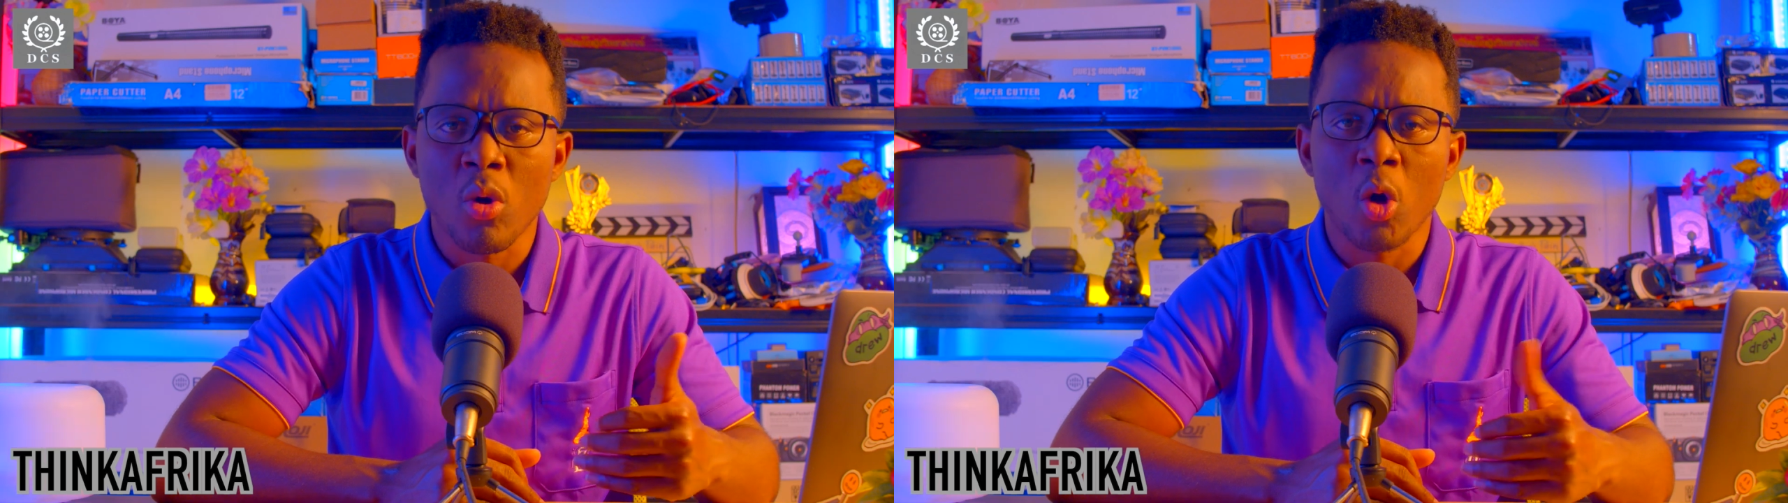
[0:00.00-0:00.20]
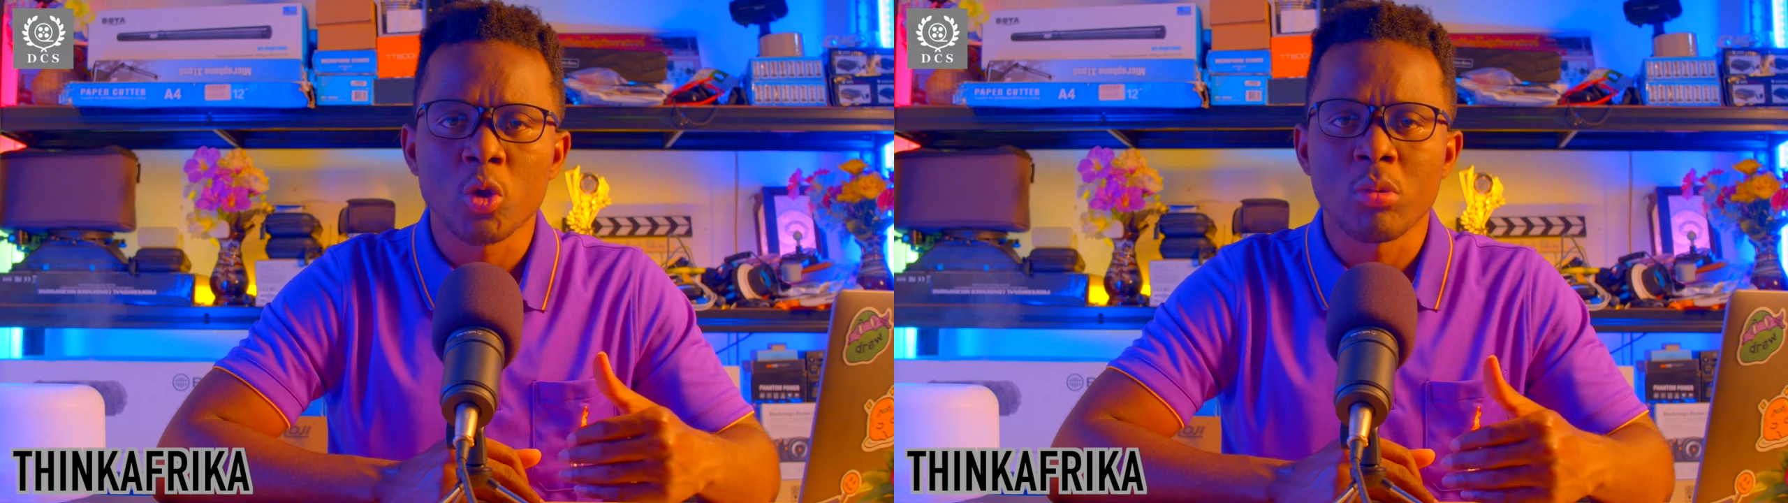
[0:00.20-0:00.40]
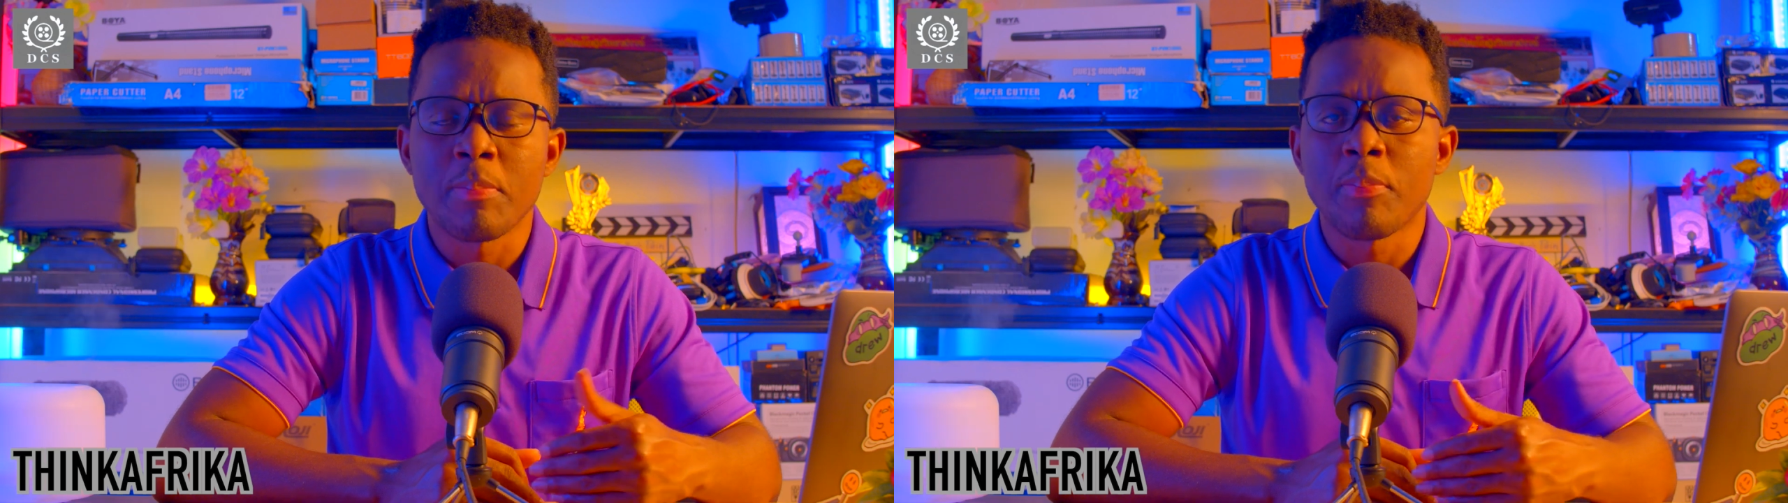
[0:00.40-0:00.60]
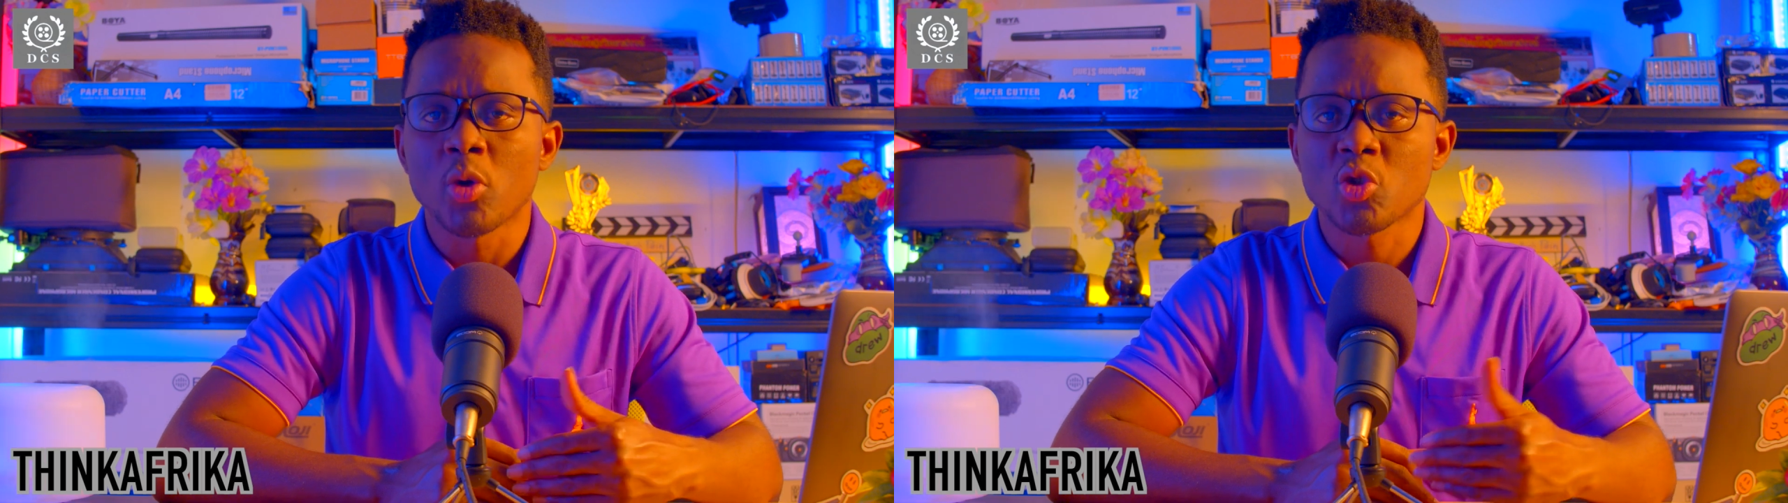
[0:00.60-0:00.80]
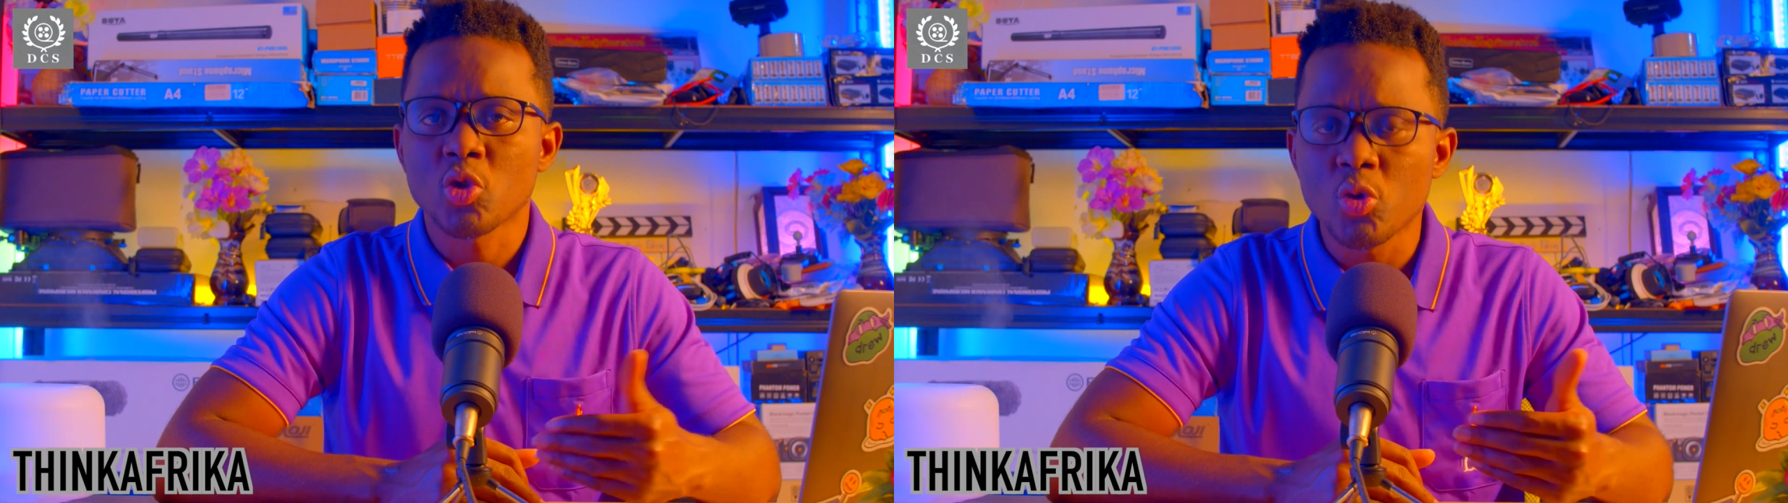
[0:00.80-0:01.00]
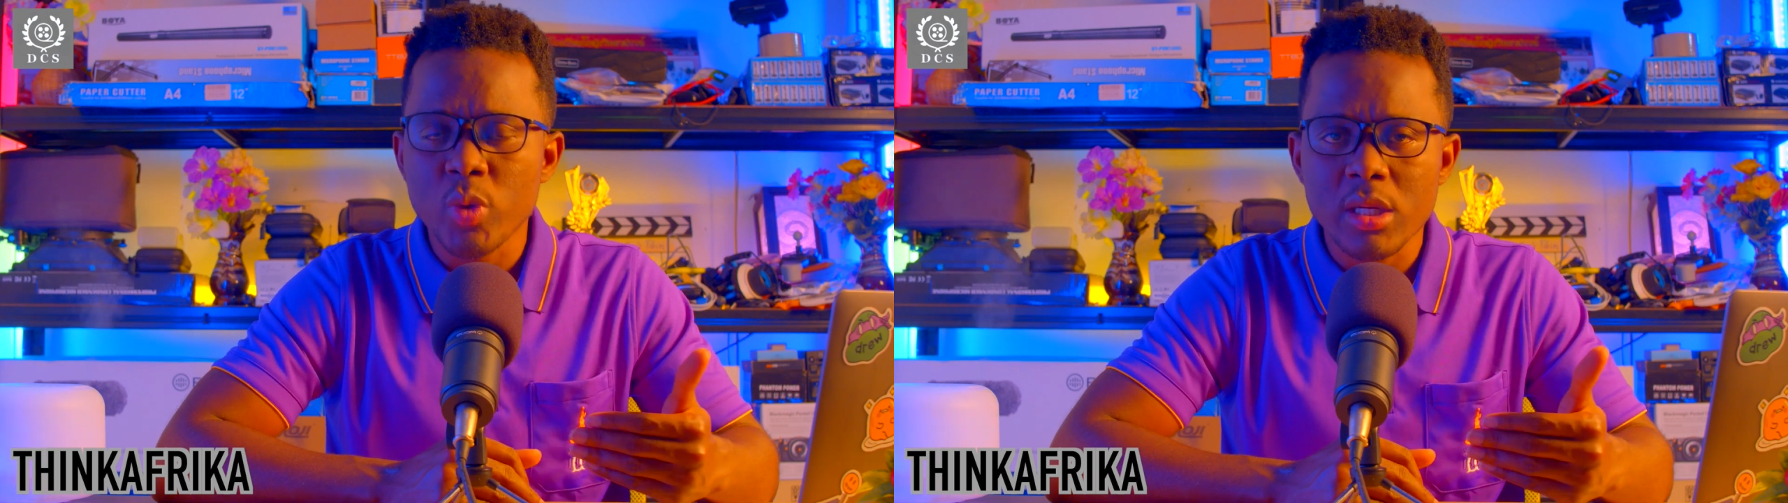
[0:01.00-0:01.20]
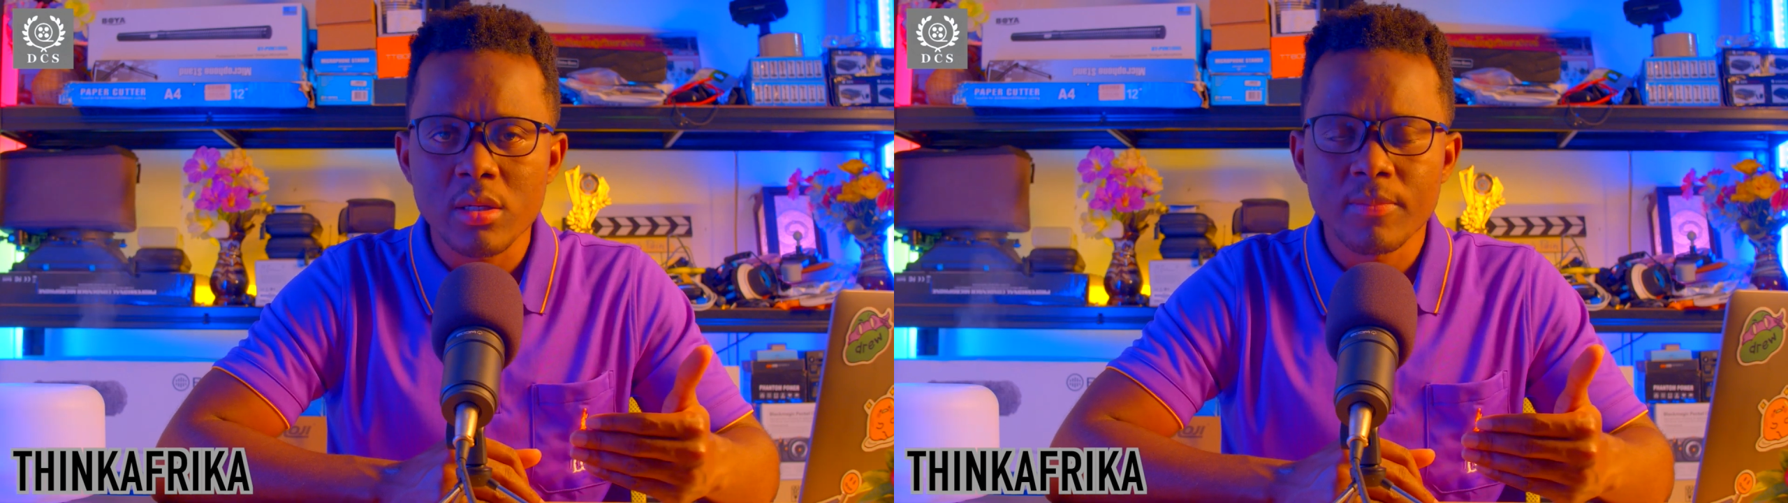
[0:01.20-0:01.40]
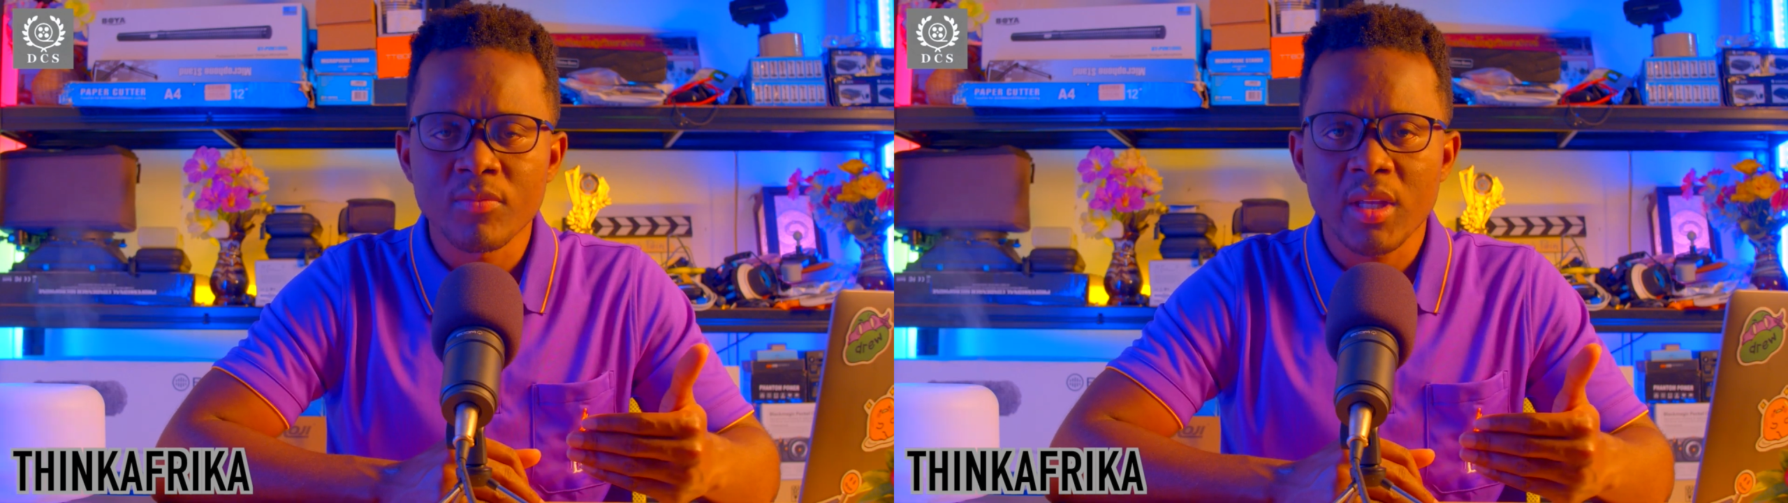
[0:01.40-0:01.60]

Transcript: or to be pursuing